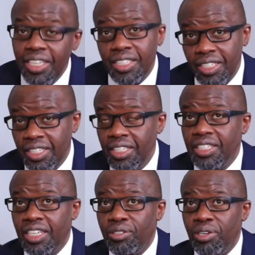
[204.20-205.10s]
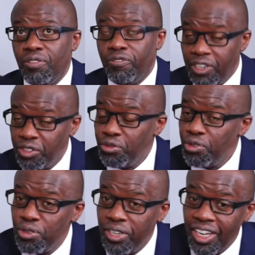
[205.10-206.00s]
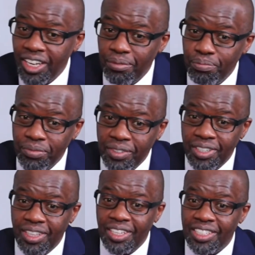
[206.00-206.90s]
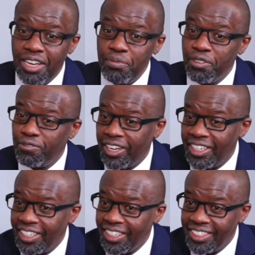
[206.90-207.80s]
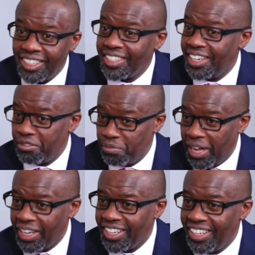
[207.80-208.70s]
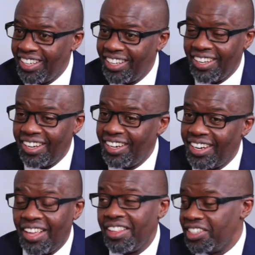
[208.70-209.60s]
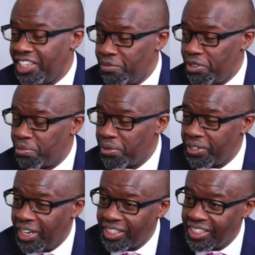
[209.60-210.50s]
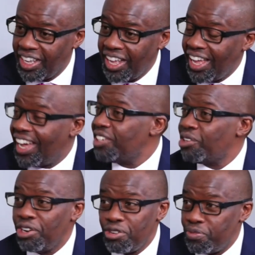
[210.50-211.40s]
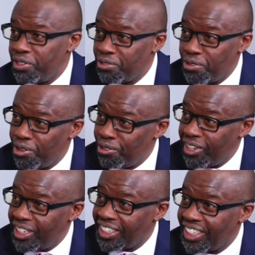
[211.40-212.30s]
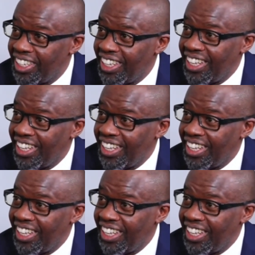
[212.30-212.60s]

Yes, it is actually. First of all, the Islamic funding, just like banking and other Islamic products, are actually open to all of us.